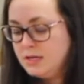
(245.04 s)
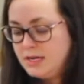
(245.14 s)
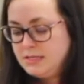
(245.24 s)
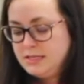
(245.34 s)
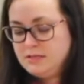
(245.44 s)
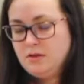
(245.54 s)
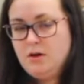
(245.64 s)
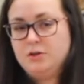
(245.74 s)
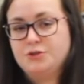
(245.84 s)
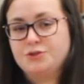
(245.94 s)
in these
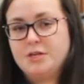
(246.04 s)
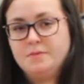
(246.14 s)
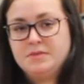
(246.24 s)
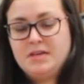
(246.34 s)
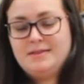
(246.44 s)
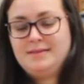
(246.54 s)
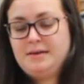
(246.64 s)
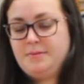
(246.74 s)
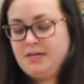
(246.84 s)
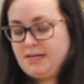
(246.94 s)
long strips, and
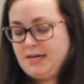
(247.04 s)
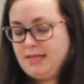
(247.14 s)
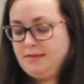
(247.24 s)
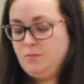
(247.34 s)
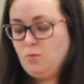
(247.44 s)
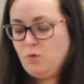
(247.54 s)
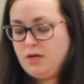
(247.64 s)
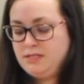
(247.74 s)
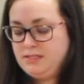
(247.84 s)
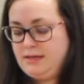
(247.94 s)
then I'm going to cut them
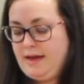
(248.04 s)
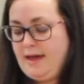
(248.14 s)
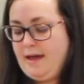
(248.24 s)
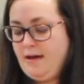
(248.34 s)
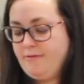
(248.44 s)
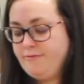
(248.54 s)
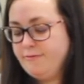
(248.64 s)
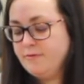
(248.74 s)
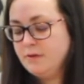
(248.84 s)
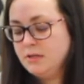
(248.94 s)
once in half.
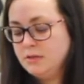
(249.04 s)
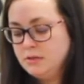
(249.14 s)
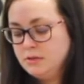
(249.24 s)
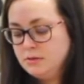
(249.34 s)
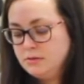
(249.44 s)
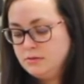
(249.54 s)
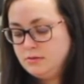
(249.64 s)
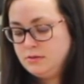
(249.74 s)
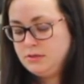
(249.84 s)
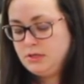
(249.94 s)

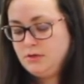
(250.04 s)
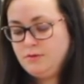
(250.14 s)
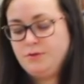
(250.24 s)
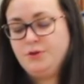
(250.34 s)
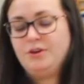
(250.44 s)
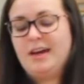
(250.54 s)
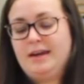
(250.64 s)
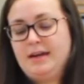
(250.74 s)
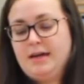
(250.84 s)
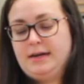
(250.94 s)
So you can
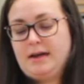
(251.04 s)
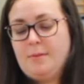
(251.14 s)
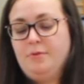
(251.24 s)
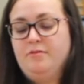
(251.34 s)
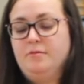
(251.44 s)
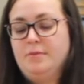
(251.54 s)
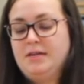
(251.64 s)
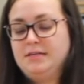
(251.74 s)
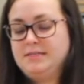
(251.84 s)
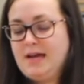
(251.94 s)
kind of cut a couple of them
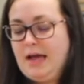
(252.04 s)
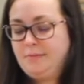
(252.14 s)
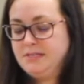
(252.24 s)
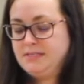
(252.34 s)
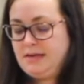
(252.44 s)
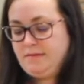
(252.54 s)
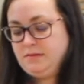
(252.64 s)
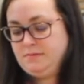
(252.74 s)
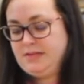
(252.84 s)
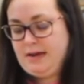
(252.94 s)
at a time to save
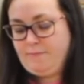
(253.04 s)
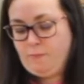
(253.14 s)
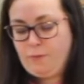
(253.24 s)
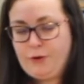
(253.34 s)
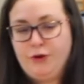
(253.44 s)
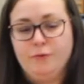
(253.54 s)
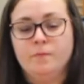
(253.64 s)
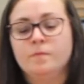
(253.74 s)
some time for you.